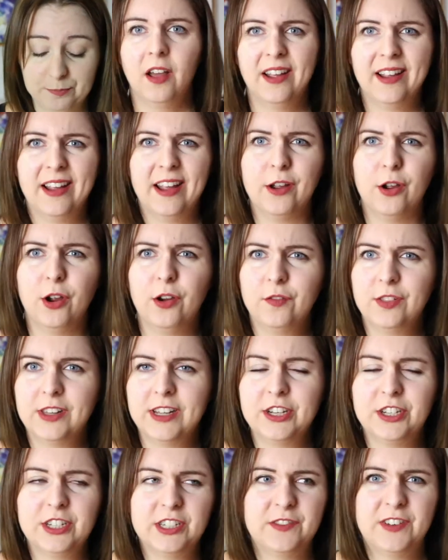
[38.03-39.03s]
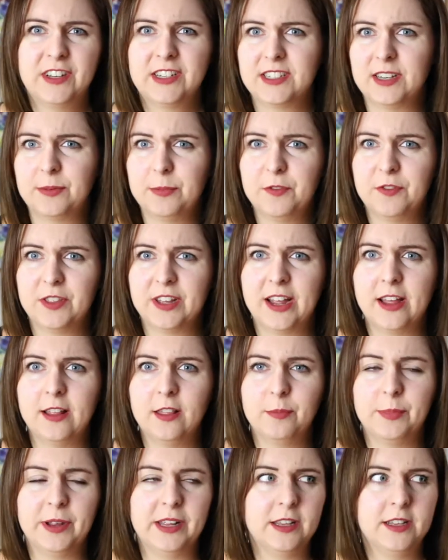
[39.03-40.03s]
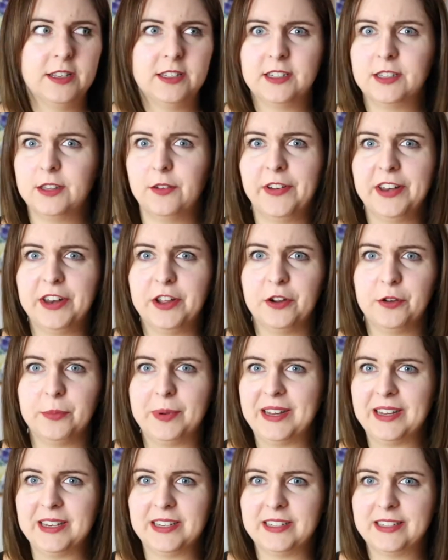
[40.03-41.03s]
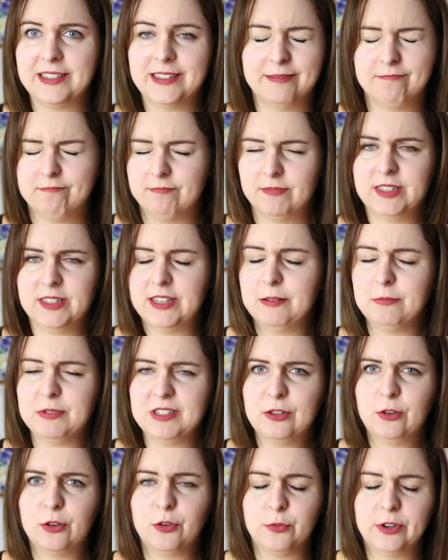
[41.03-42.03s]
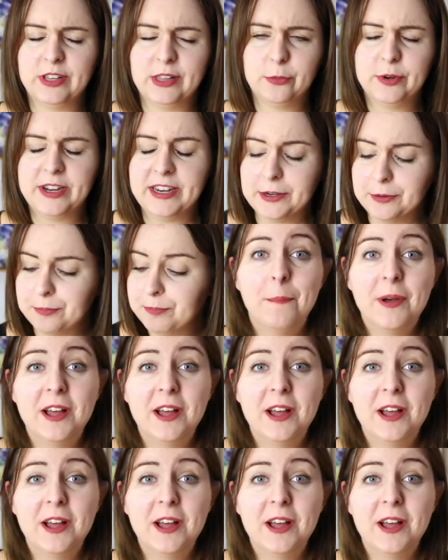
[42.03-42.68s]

Okay, hopefully I just fixed some of the color balance in the video because it was looking really weird.